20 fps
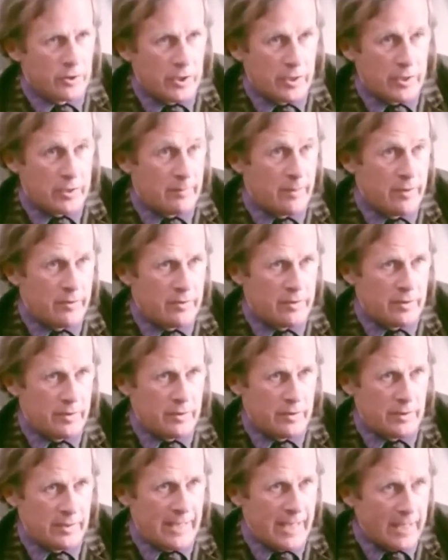which I suppose
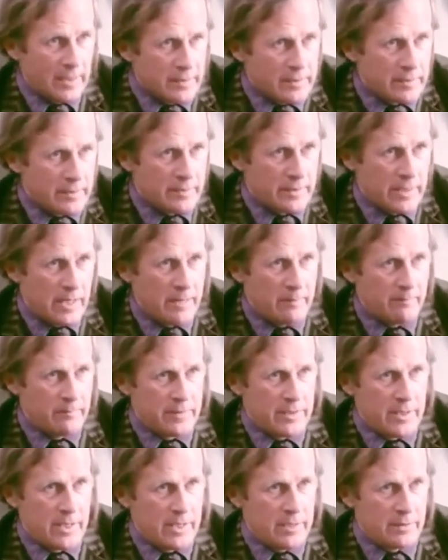an analysis
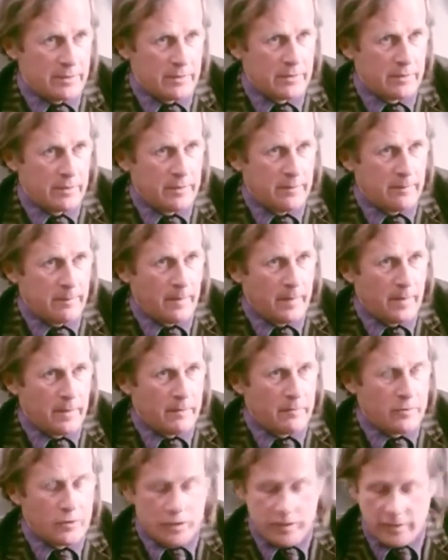aims at,
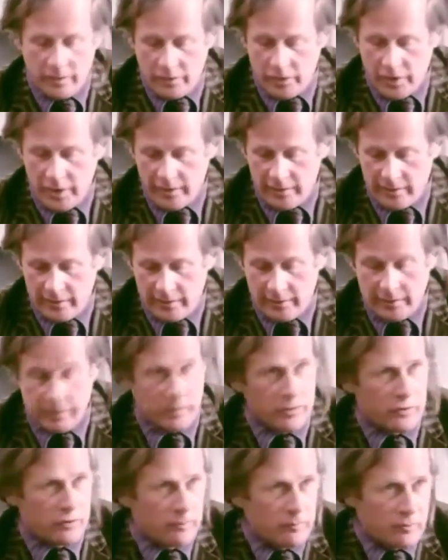which isn't just a
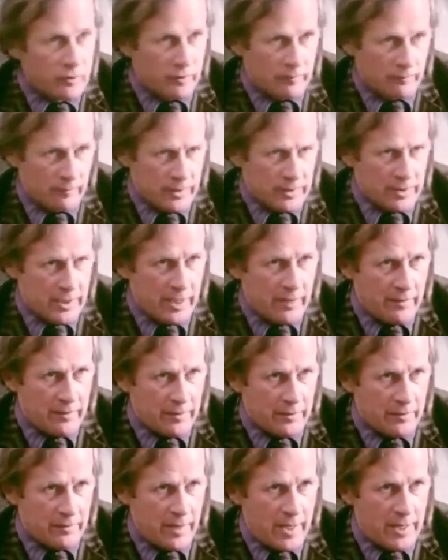description of one's
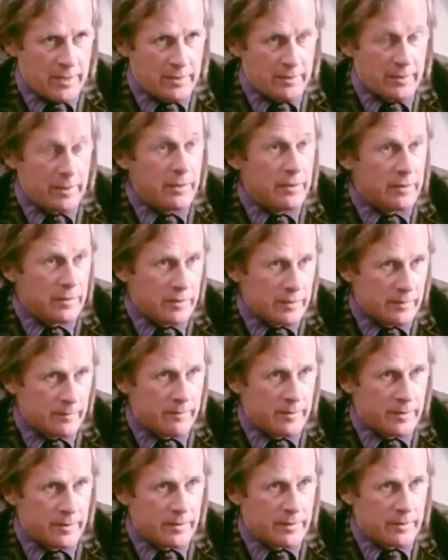character as it is,
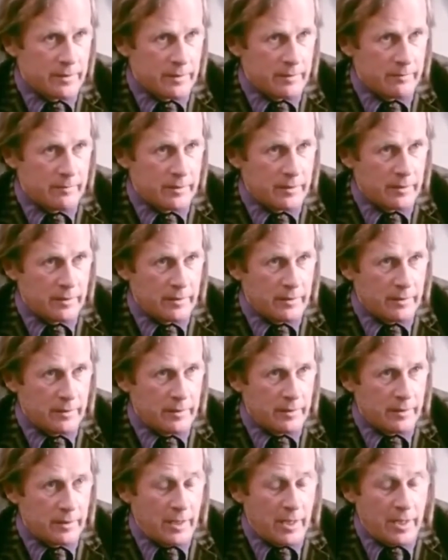but
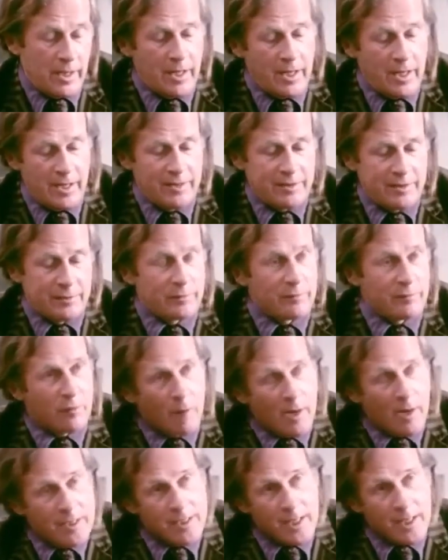a sort of
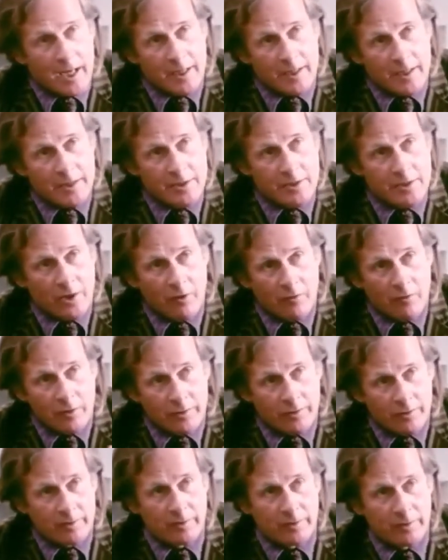
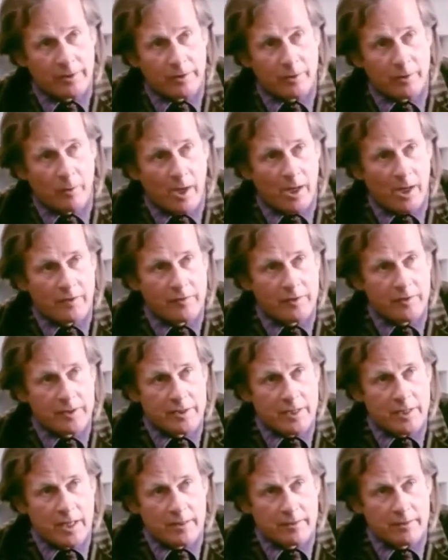quasi-historical inquiry
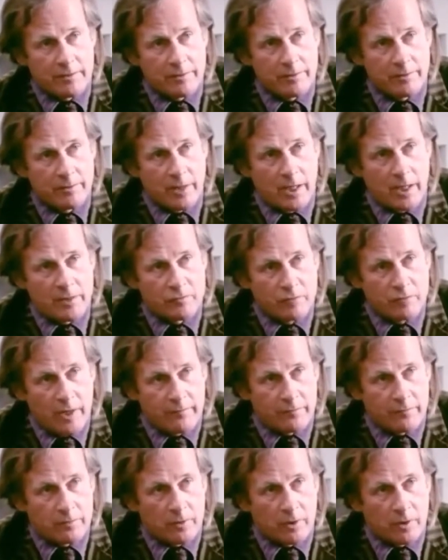designed to
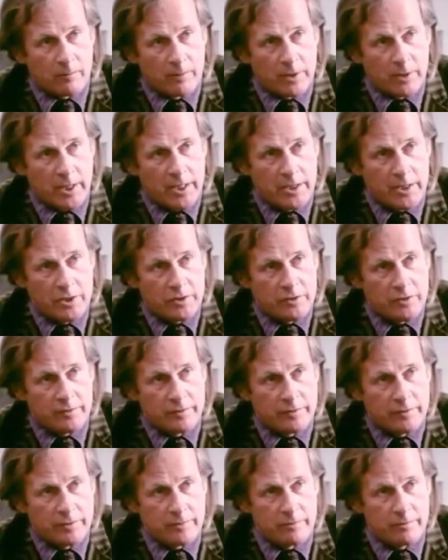unravel
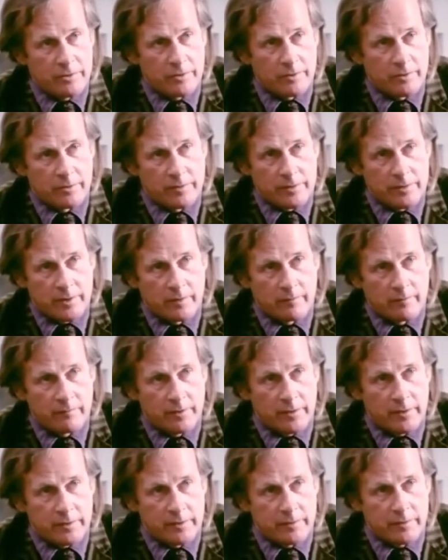complications which cause
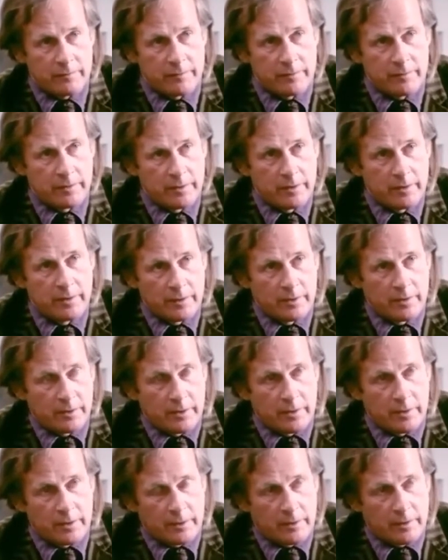conflict at
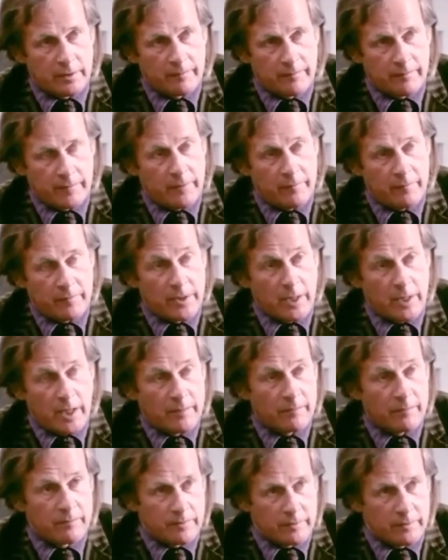the
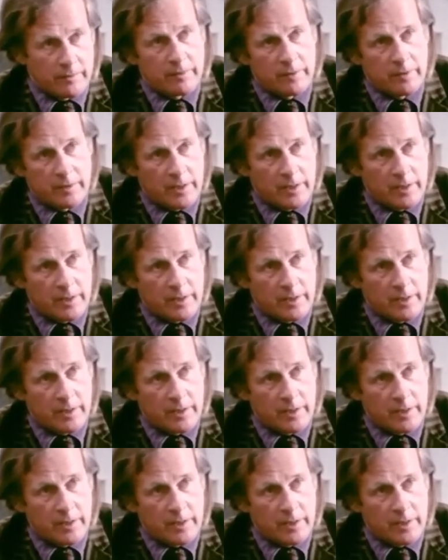time when...